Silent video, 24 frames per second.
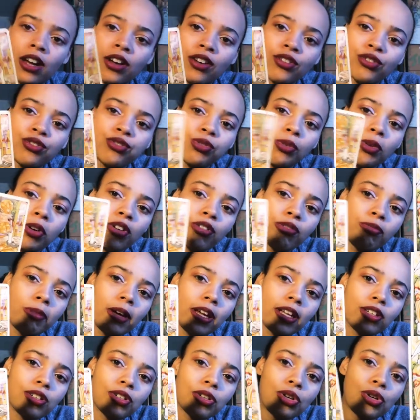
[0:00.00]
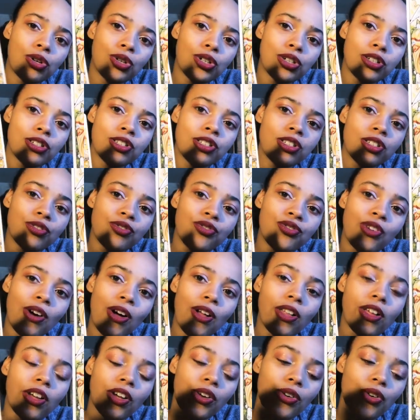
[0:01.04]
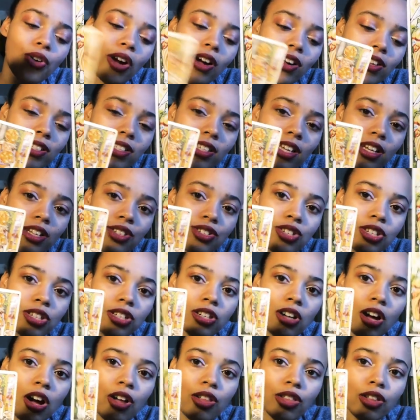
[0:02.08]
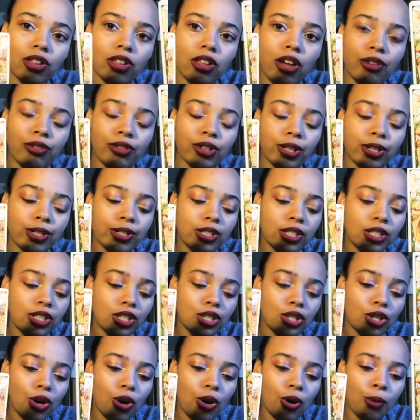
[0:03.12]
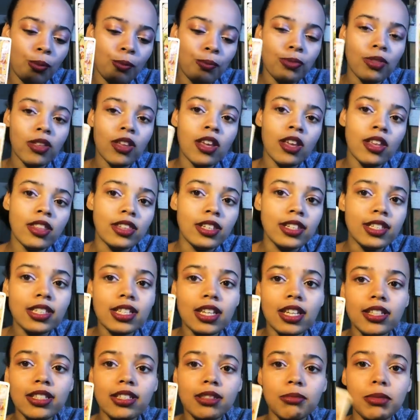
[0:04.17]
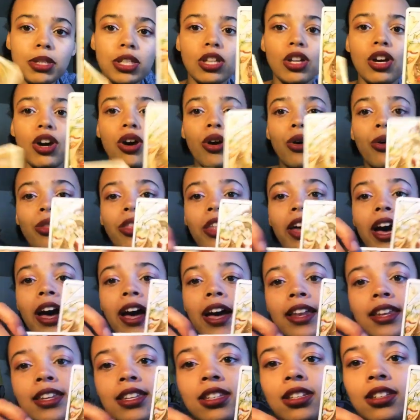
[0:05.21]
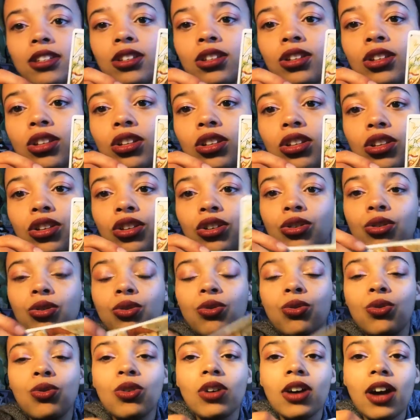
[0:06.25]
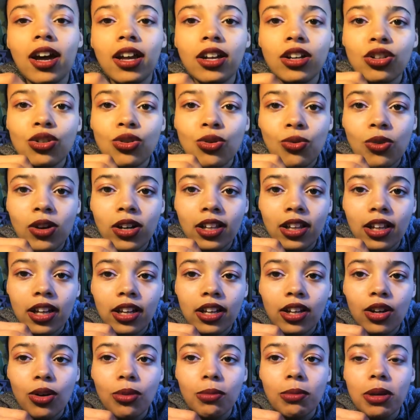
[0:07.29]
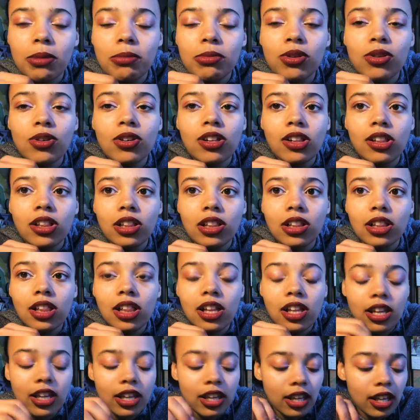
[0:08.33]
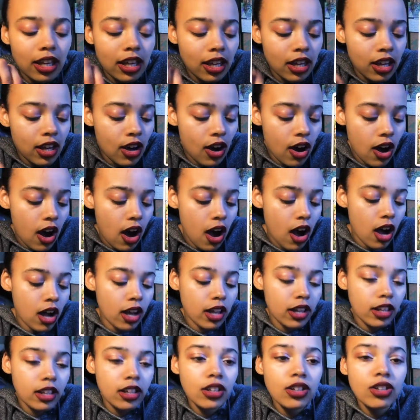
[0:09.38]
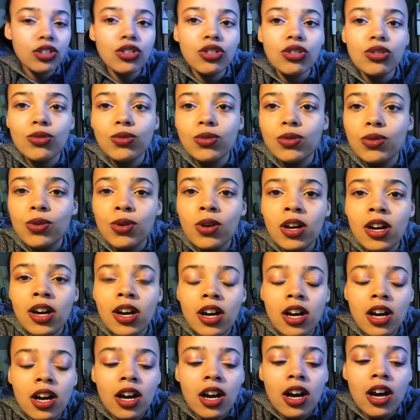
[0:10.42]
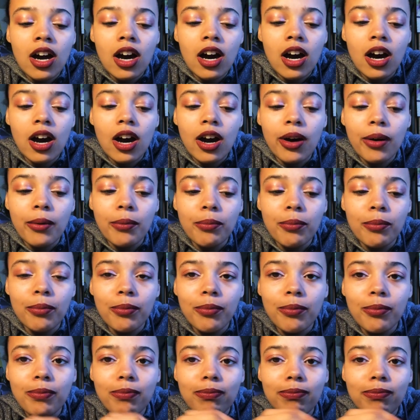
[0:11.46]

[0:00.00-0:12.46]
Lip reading: Four of Pentacles falling cross-section on the Lovers. So this lets me know that you kind of don't want to let go. Maybe you're clinging on to, the